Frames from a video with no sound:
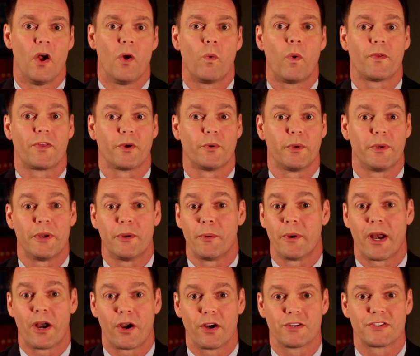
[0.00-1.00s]
Whether you
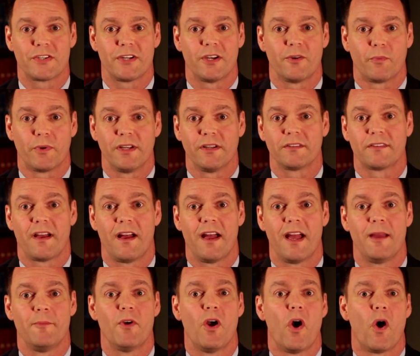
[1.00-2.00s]
rehearse it in real
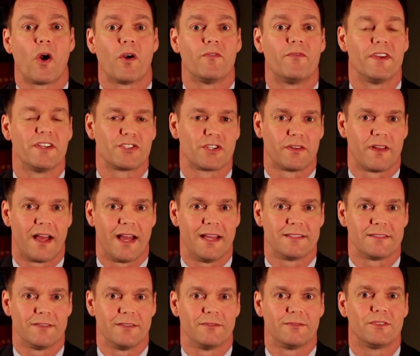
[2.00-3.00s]
time or
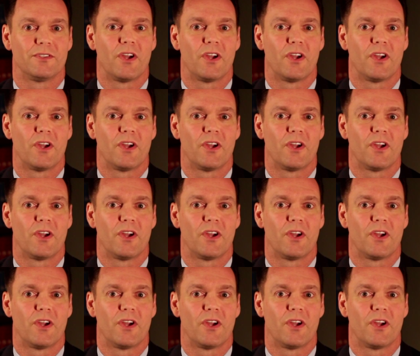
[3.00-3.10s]
visualize it,